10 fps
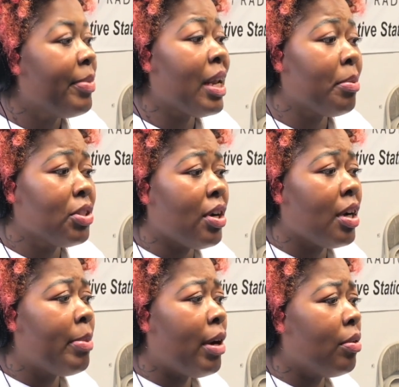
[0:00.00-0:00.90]
Being able to
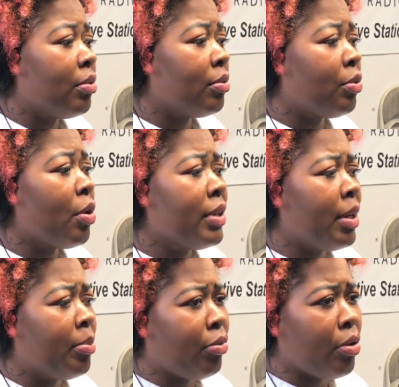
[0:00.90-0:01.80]
talk about growing
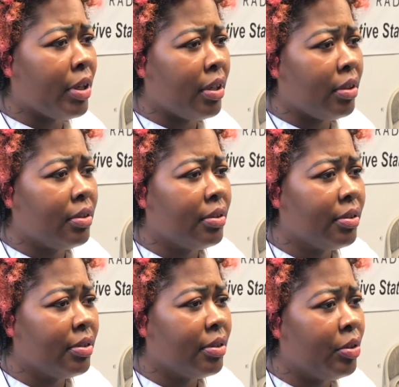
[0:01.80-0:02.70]
up broken,
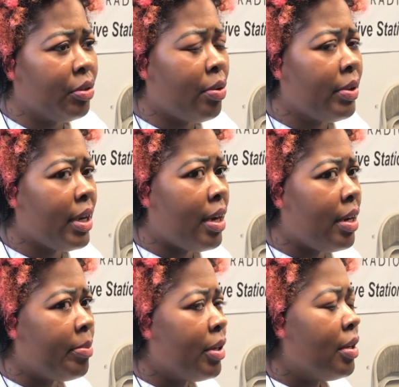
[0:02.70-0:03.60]
growing
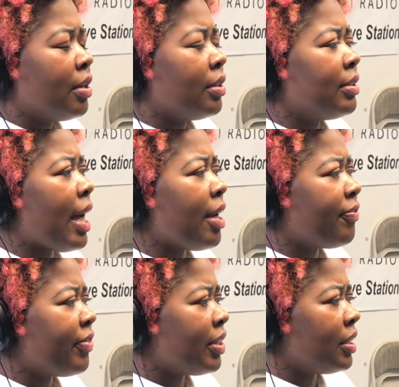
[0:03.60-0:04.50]
up not
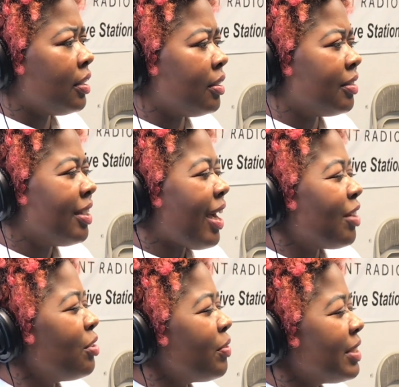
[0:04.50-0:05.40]
feeling,
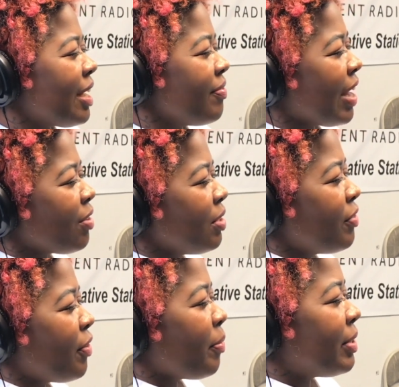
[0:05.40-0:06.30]
I don't know, it's not even, I don't
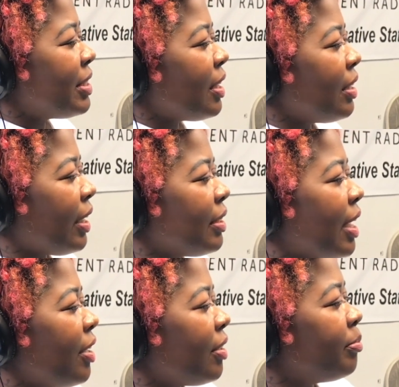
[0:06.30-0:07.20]
even know if I want to say like
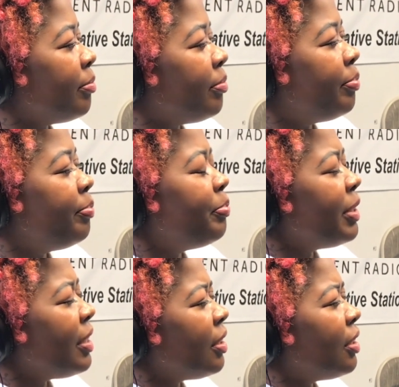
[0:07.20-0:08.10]
not
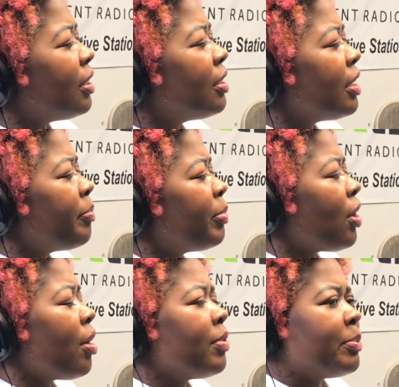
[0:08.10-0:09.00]
being good enough, but
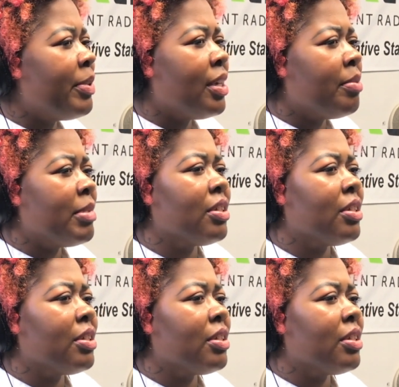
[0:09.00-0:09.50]
always being